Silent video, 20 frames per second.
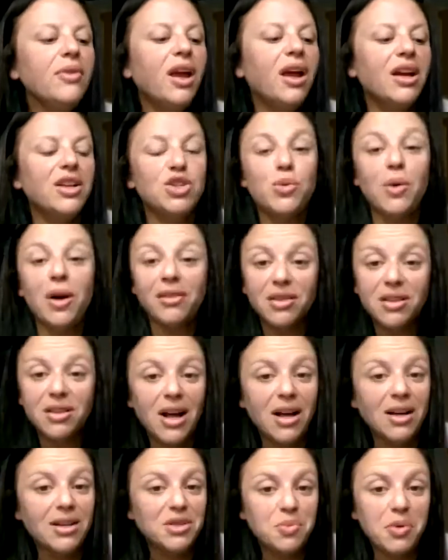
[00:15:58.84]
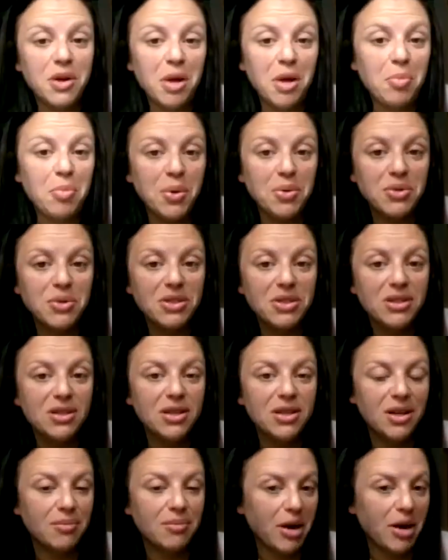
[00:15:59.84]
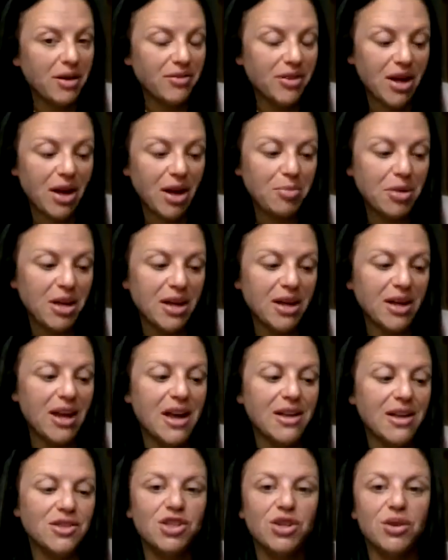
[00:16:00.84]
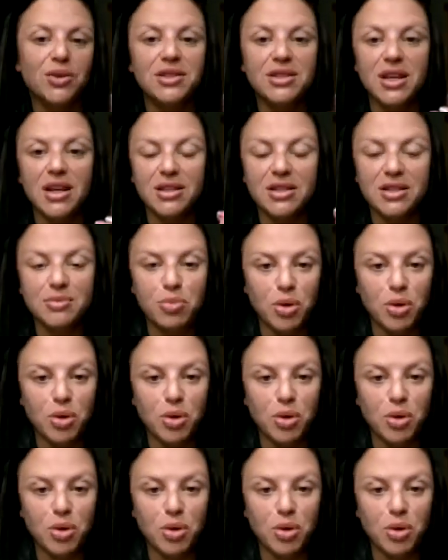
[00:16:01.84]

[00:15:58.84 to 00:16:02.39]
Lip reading: at 12 o'clock is when I post in my VIP again. So it says